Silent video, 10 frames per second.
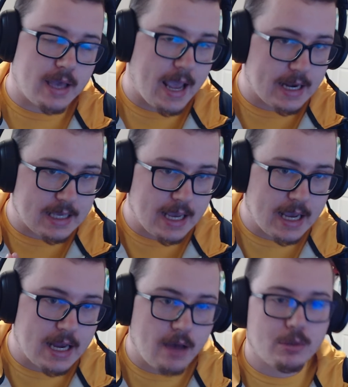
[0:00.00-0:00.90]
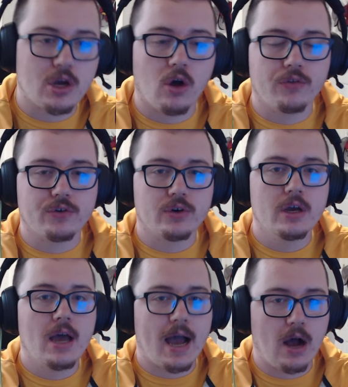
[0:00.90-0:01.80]
and cannot be altered
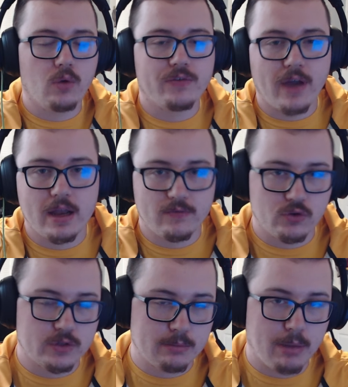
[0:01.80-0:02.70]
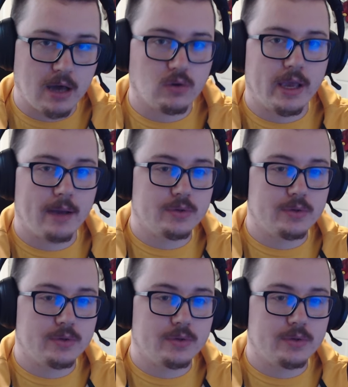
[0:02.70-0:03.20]
outside of using bottle caps.